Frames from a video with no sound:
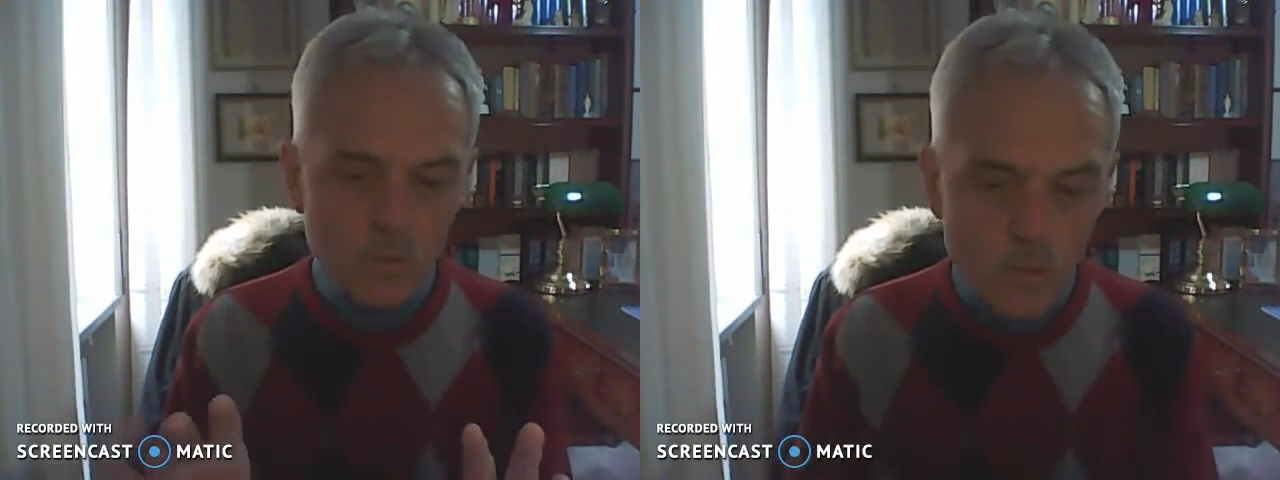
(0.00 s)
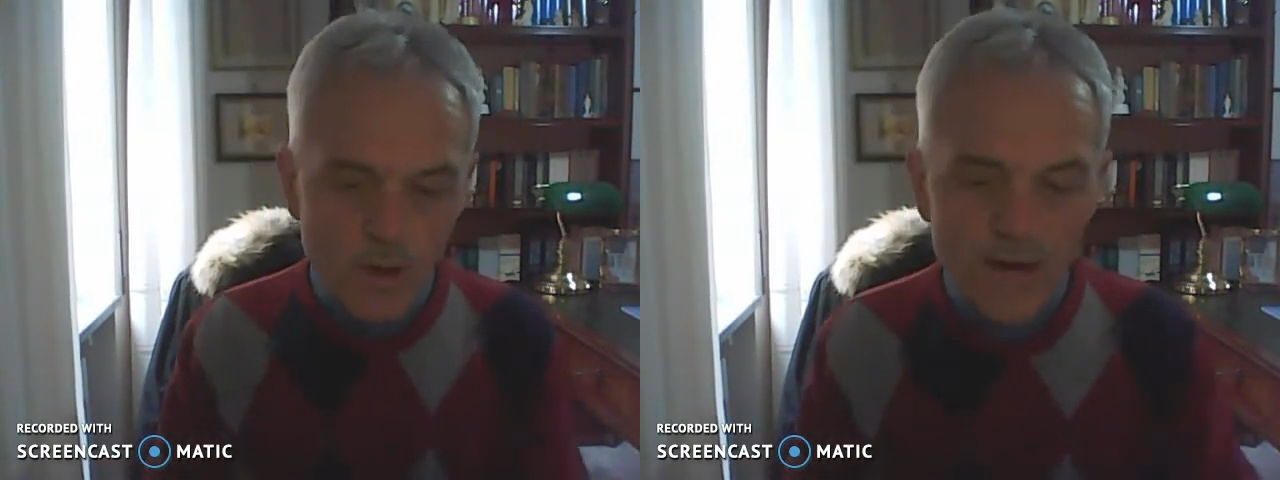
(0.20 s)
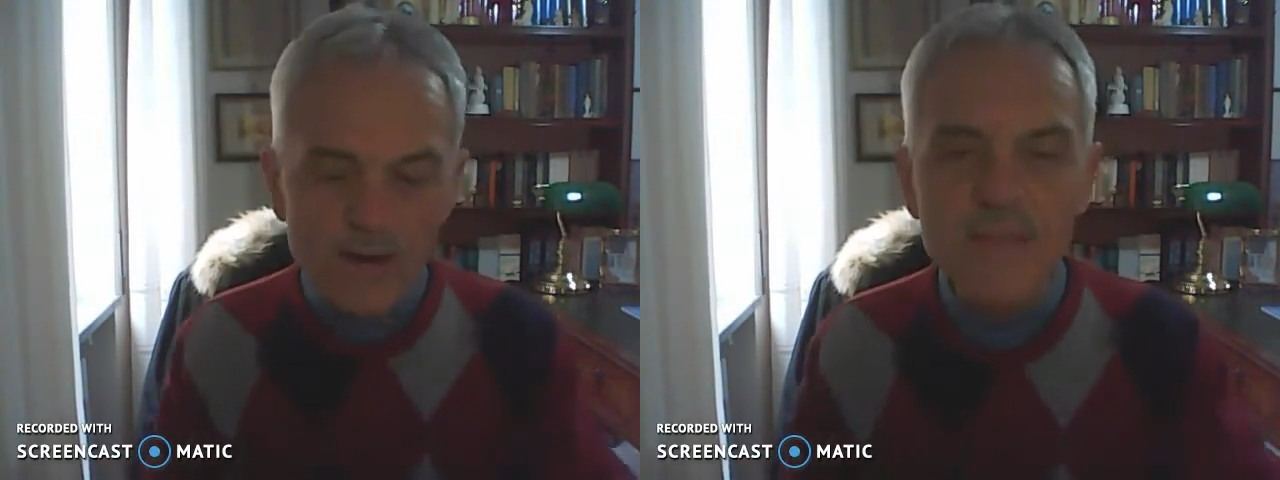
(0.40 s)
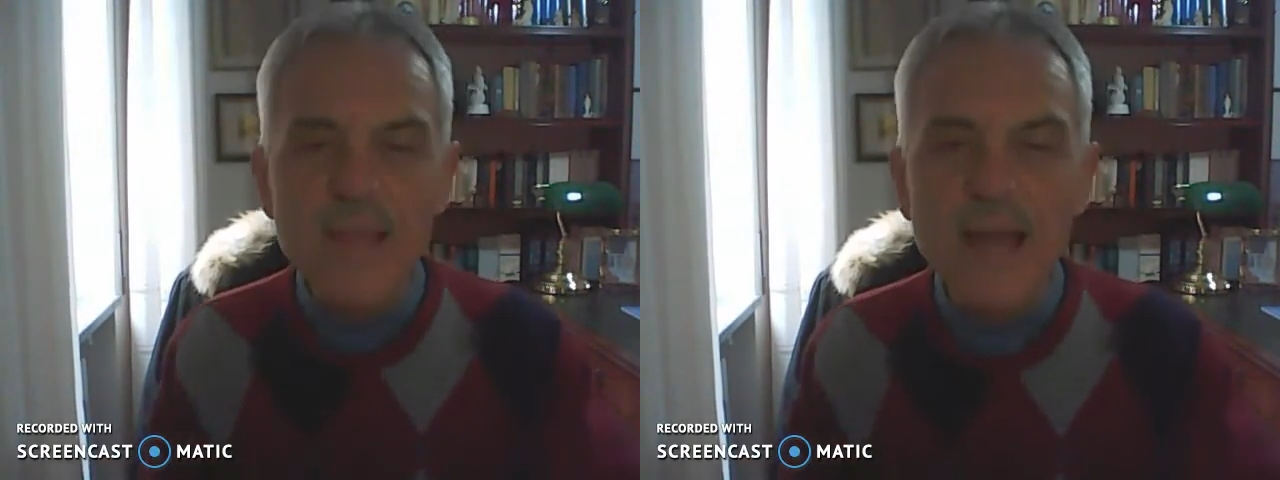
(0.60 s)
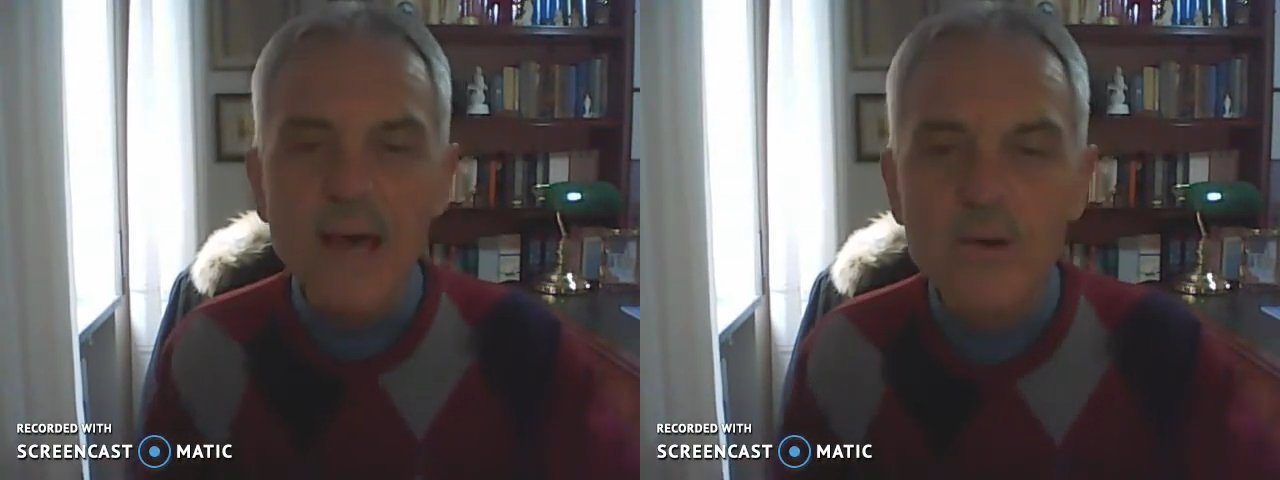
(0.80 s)
where and
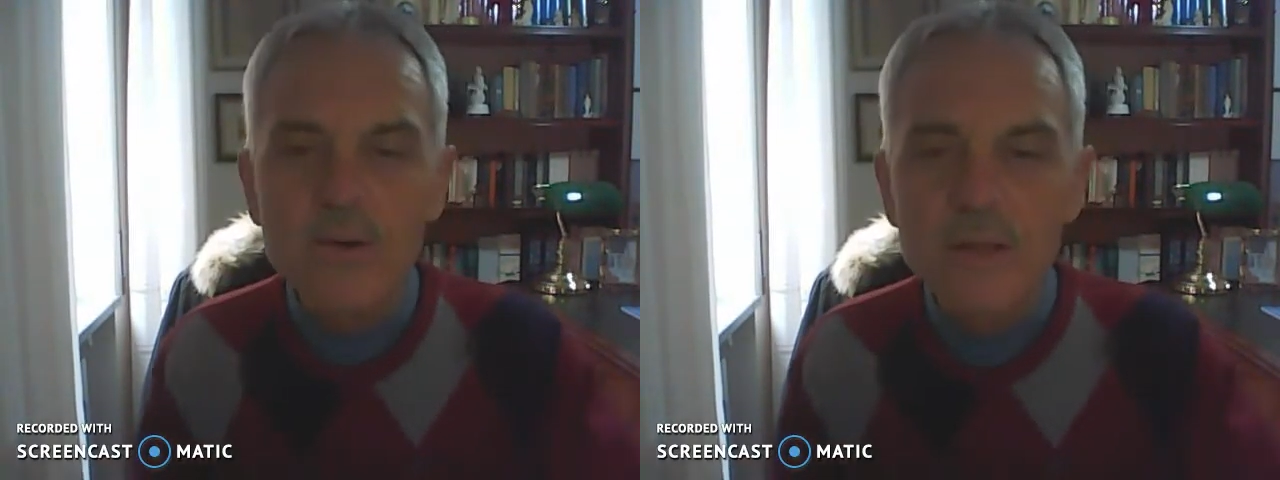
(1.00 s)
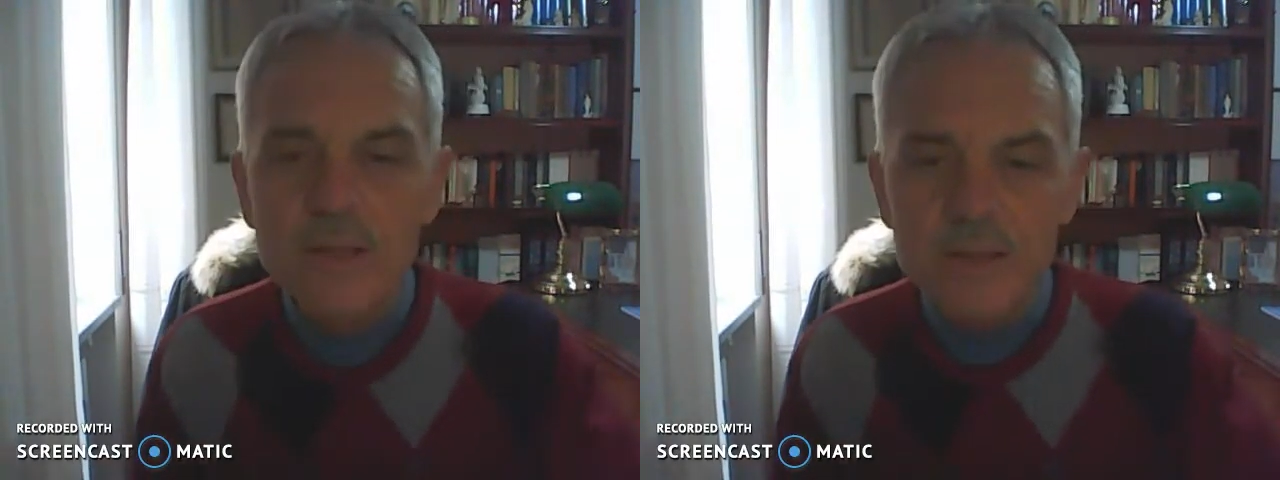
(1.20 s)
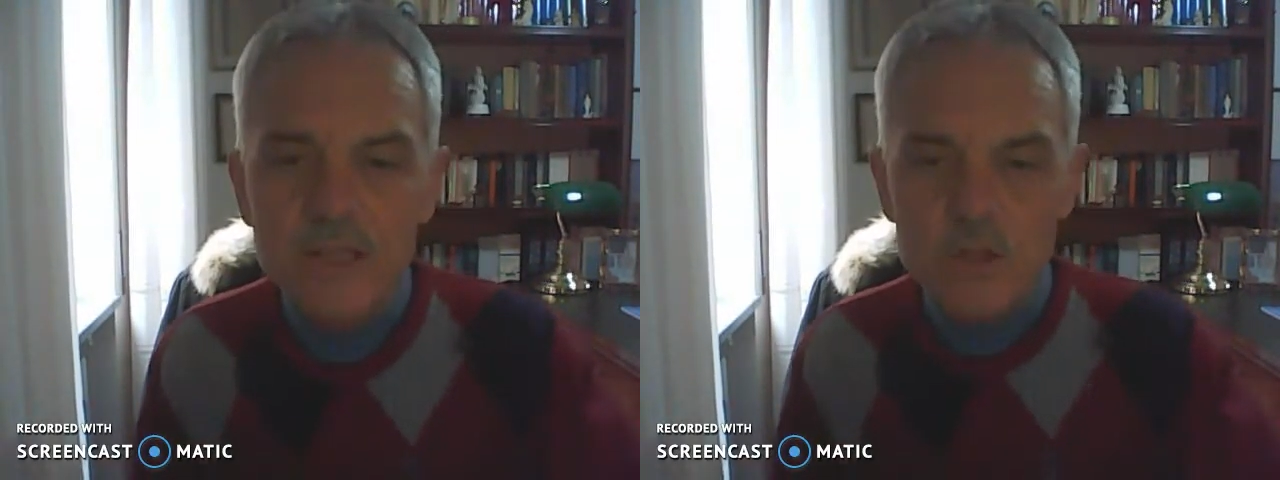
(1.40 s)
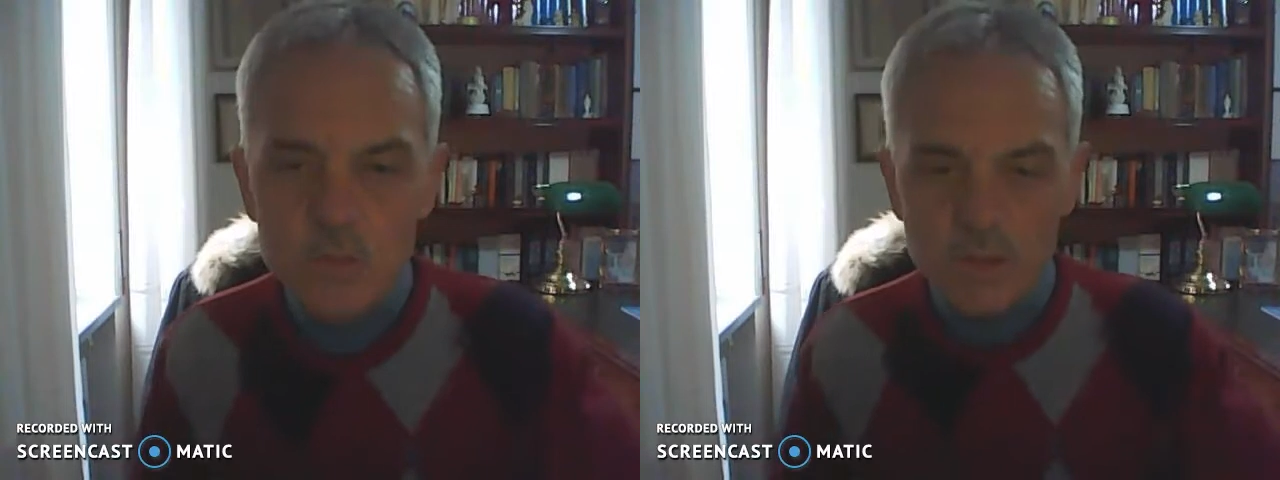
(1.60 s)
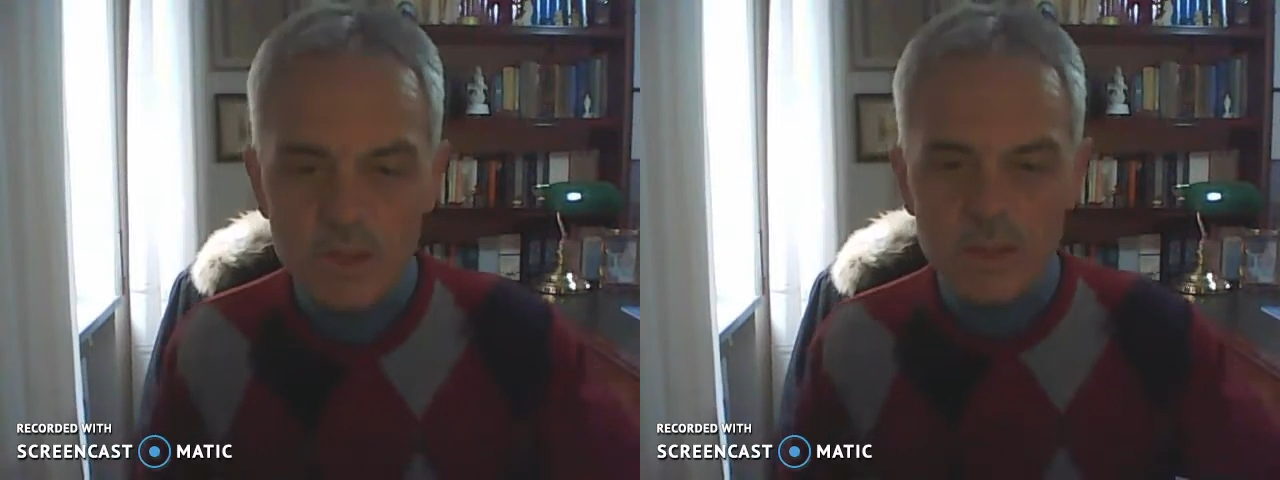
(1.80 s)
how these
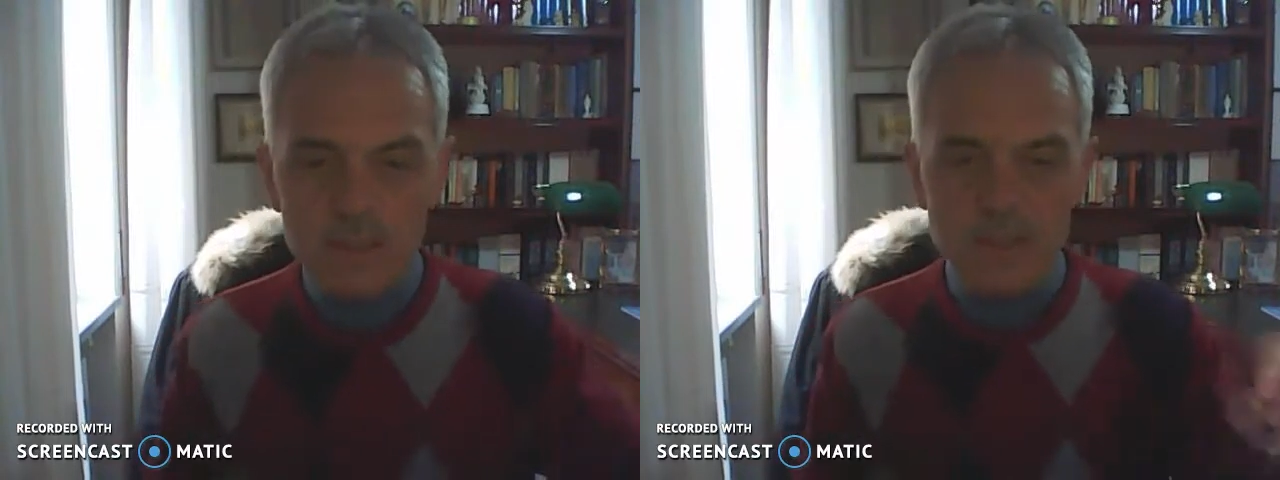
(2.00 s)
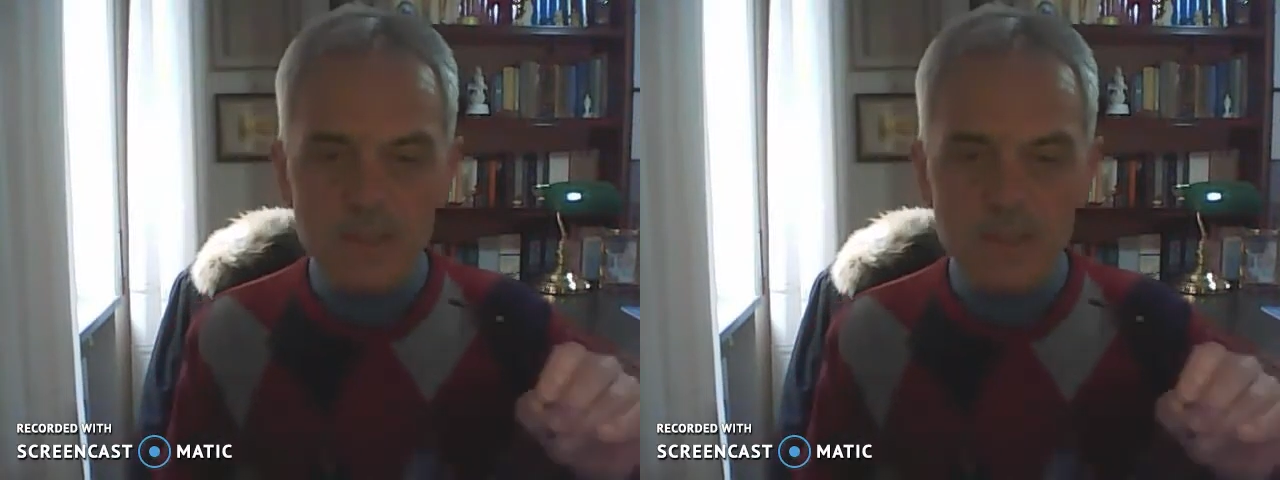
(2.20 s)
were